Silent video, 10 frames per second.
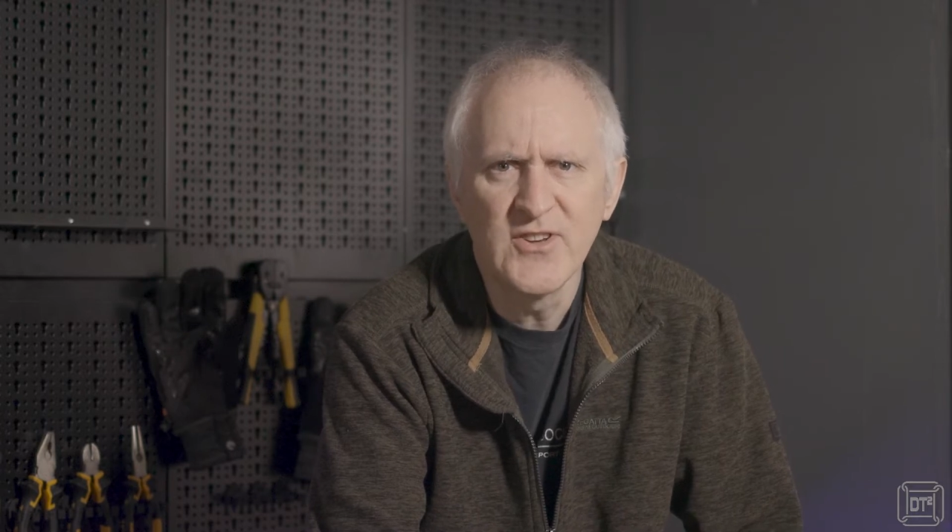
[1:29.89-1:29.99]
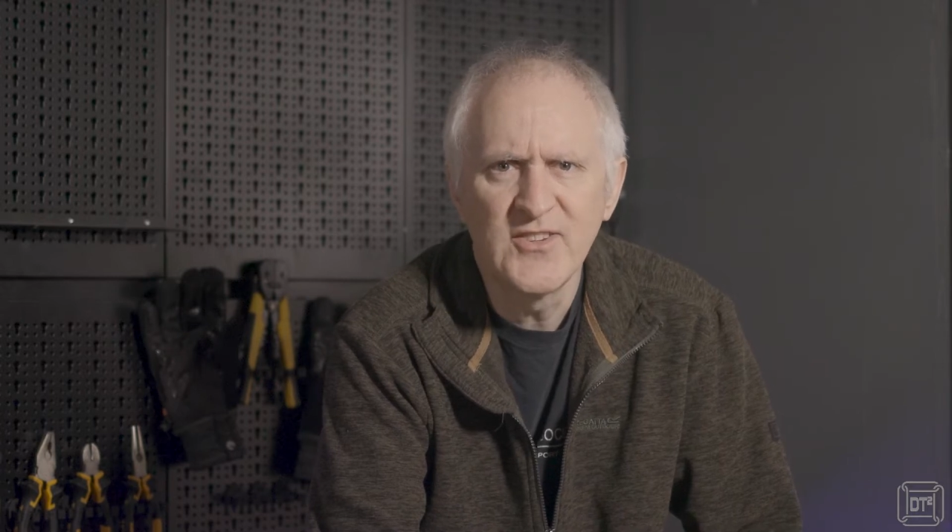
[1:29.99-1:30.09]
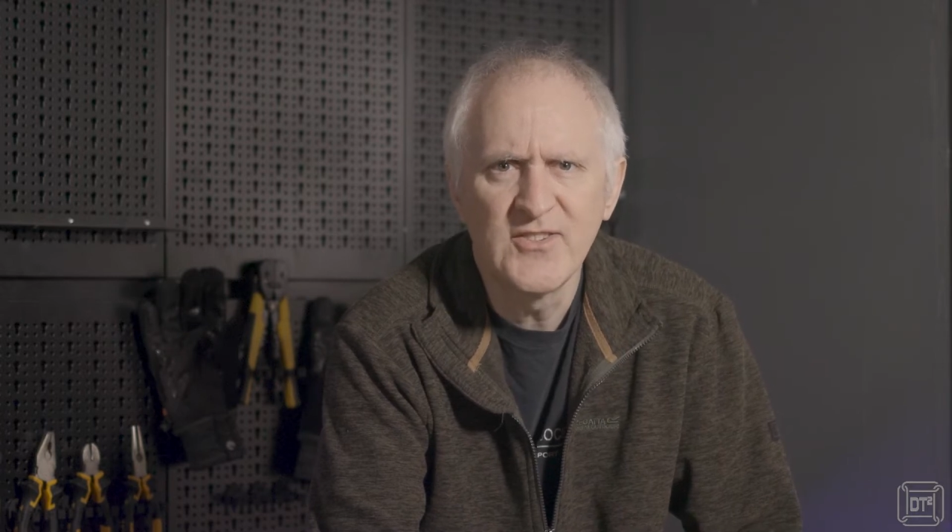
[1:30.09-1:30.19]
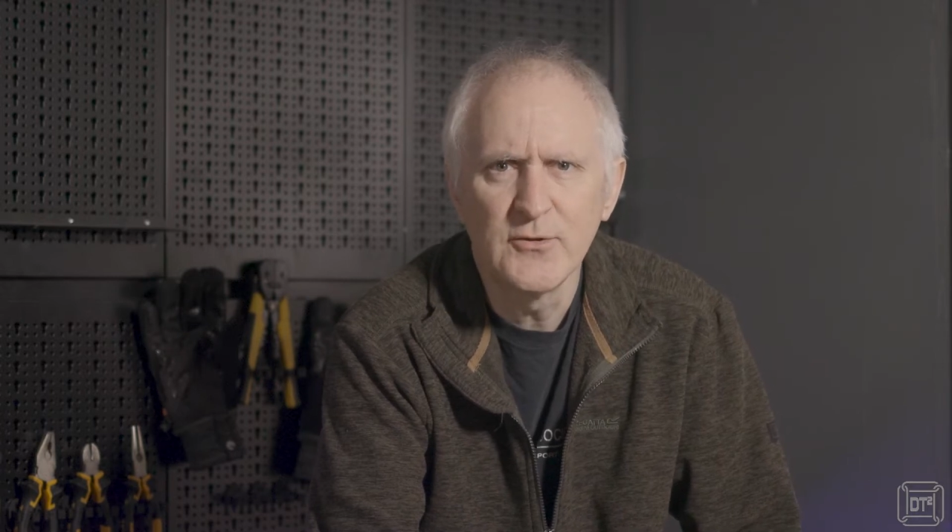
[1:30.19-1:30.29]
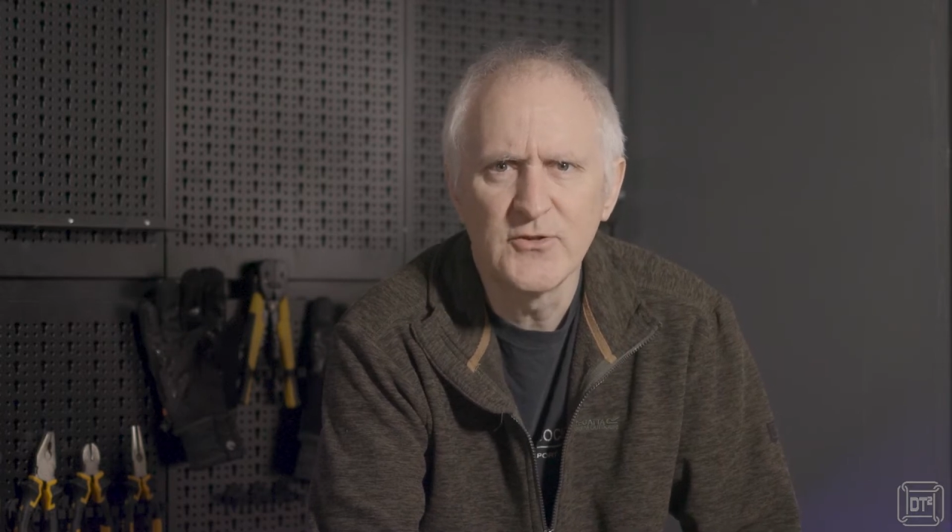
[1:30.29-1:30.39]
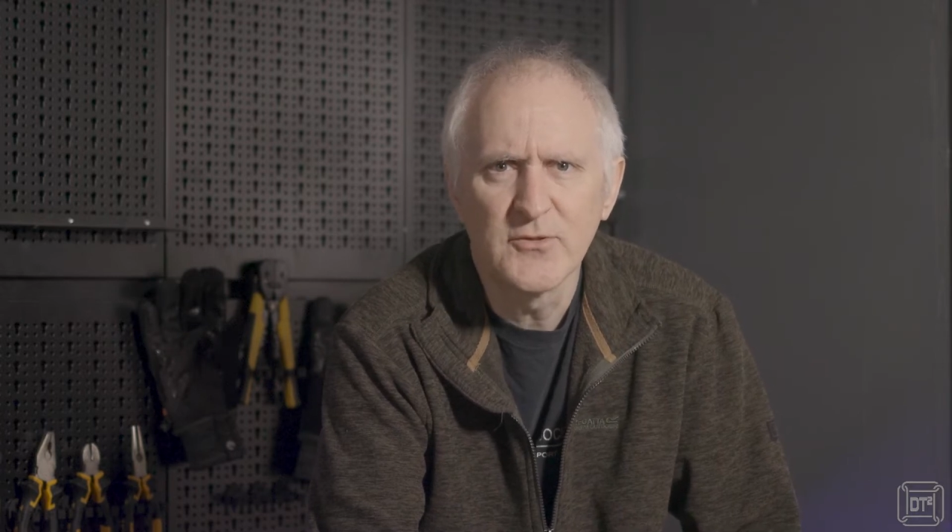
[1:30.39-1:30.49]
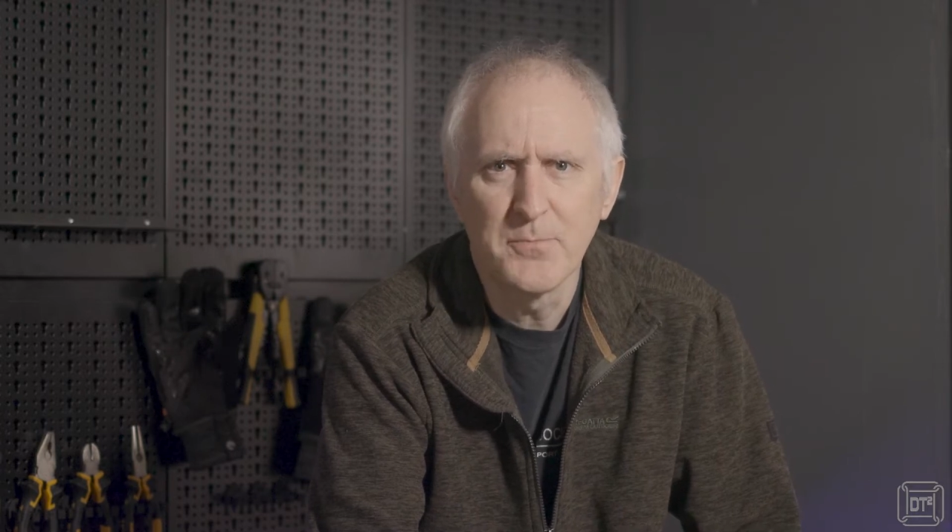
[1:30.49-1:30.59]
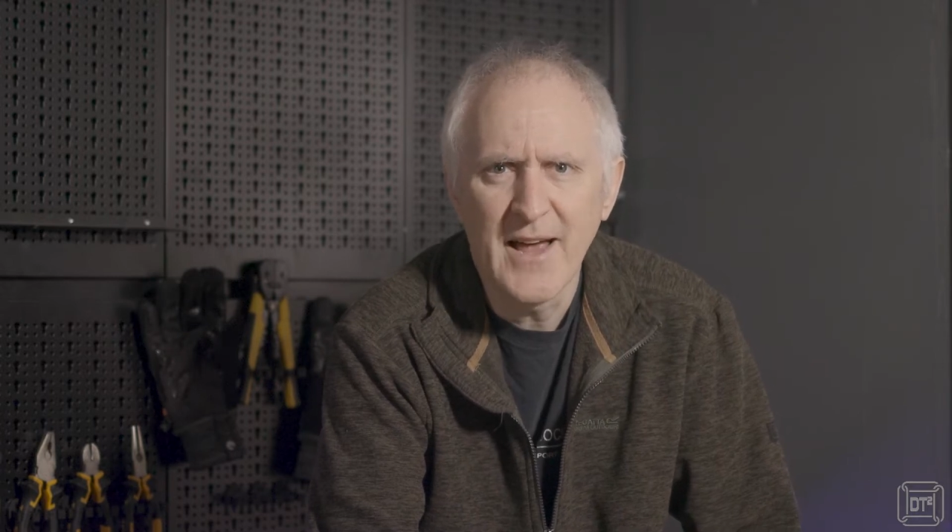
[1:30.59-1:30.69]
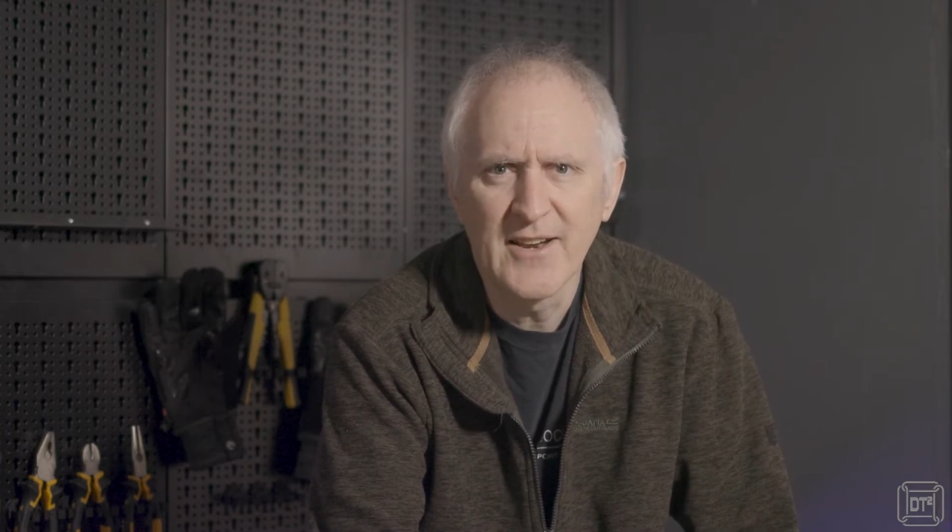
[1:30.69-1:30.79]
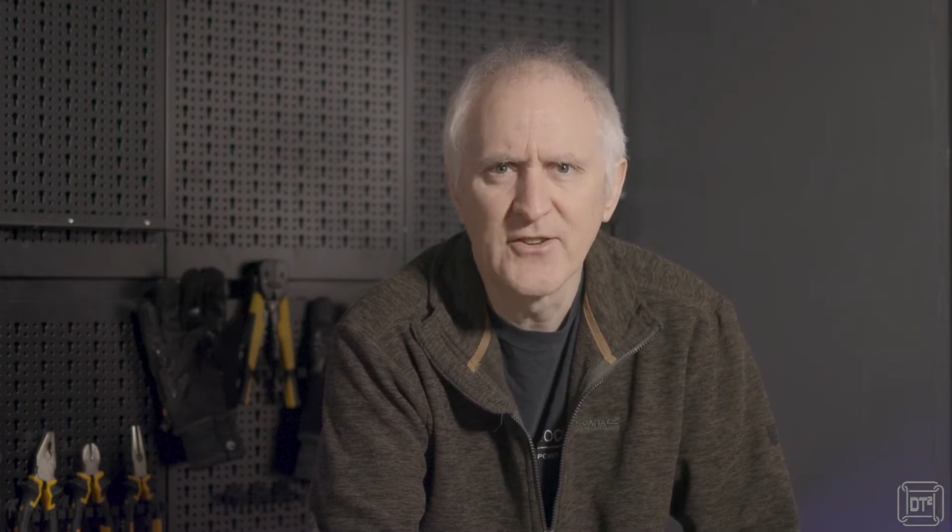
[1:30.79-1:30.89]
is still just
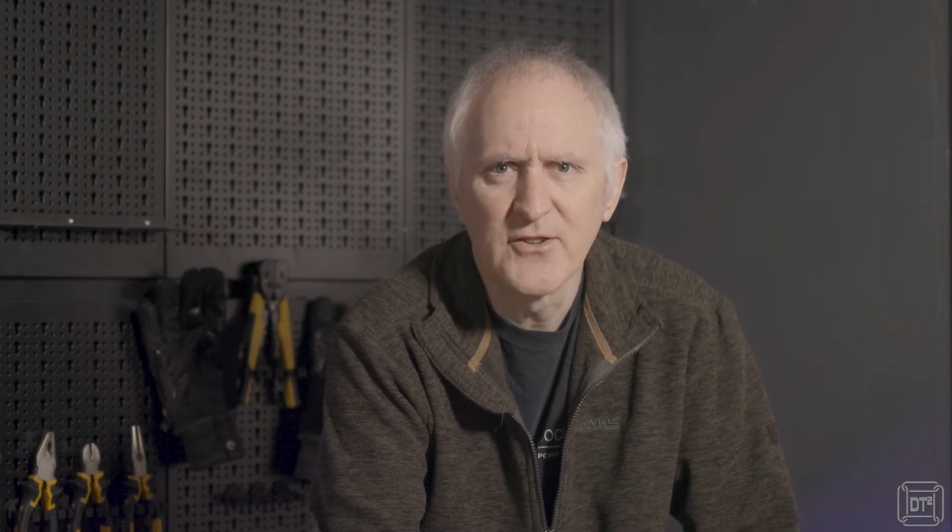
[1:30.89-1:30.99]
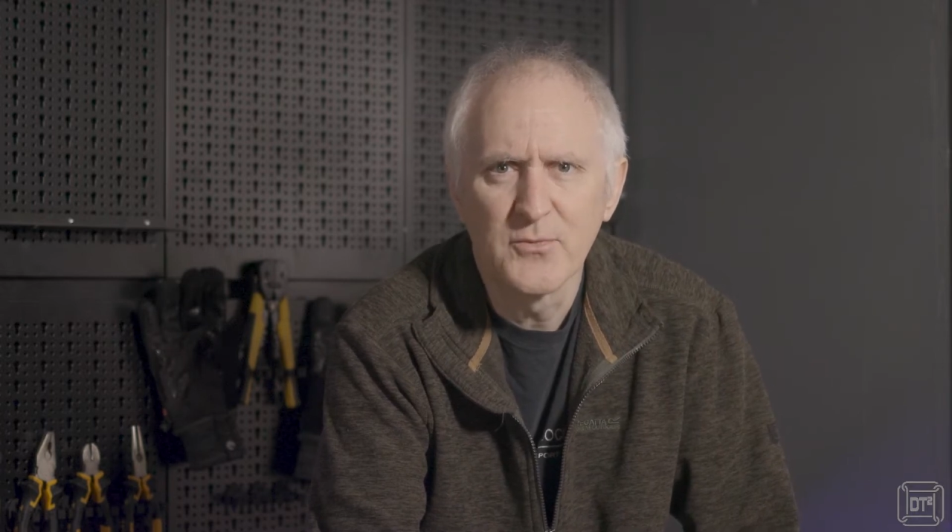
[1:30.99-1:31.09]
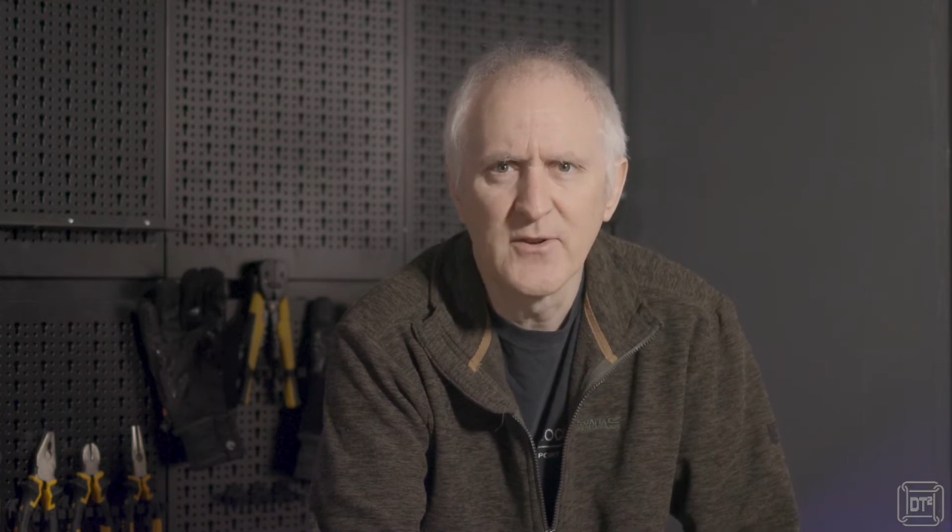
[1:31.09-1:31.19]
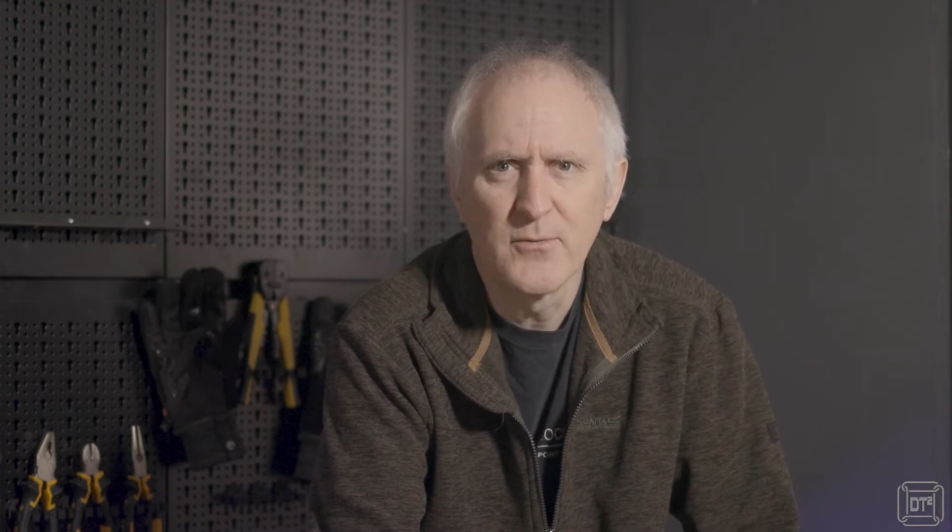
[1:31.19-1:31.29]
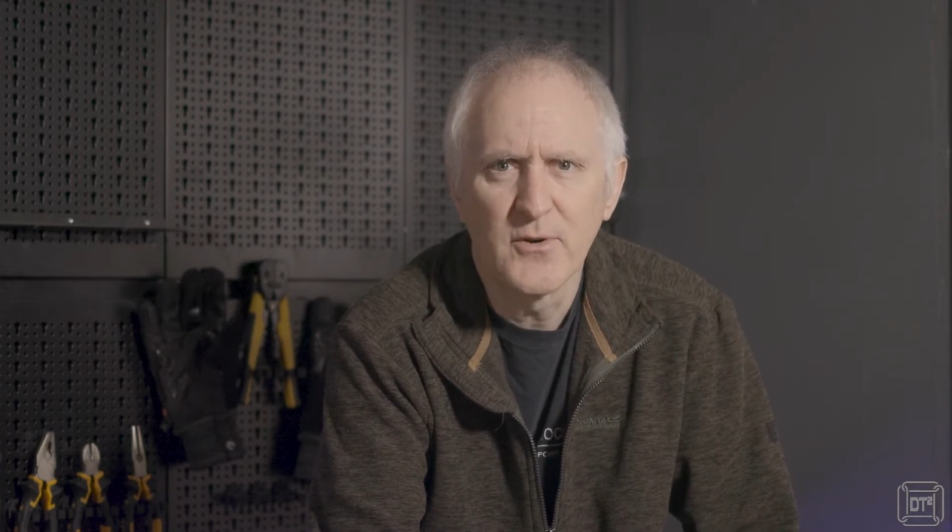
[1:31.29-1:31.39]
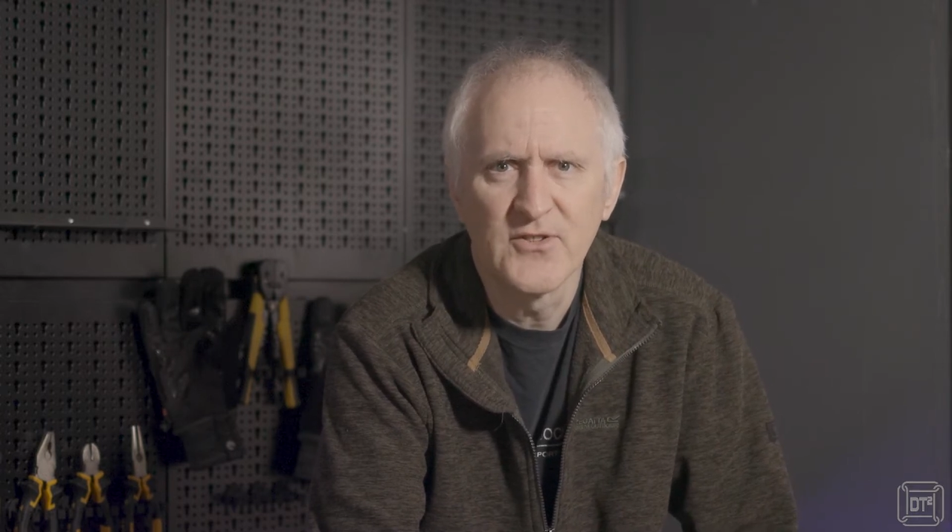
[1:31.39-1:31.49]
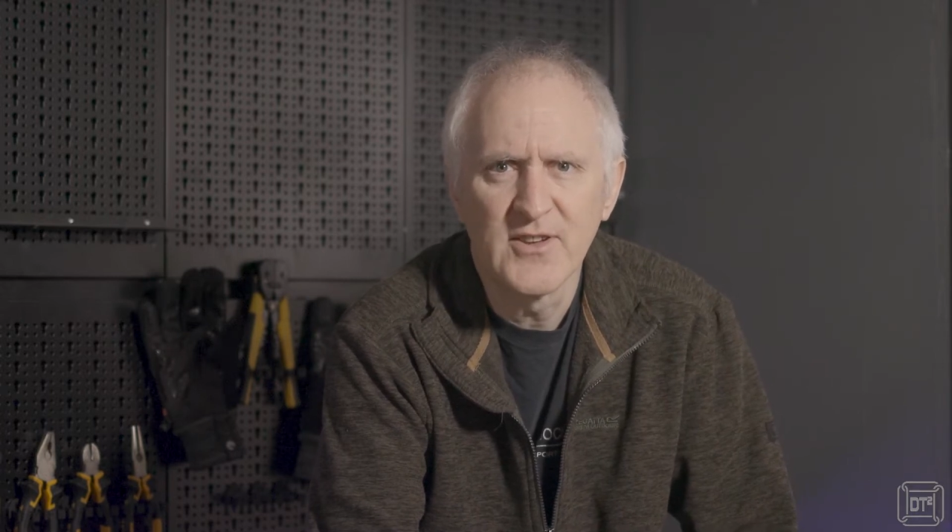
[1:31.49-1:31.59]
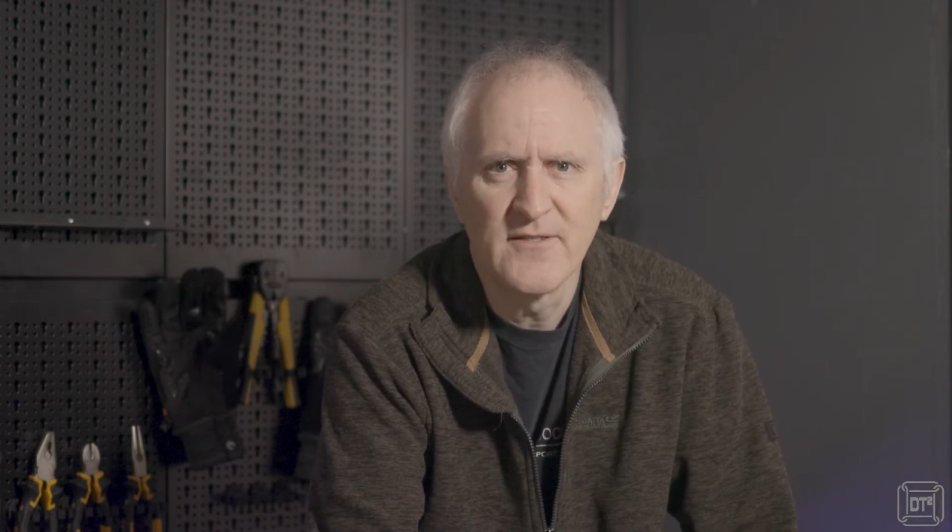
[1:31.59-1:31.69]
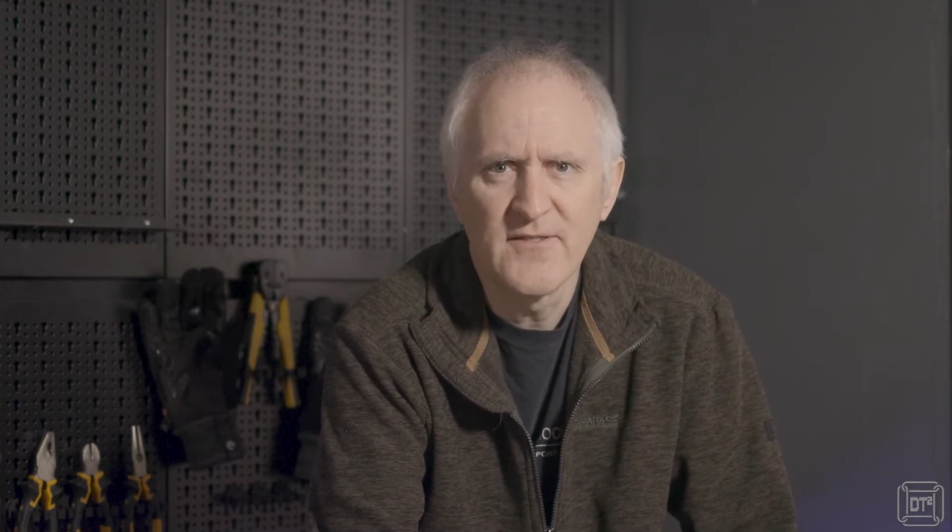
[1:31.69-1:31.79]
balanced with what's in the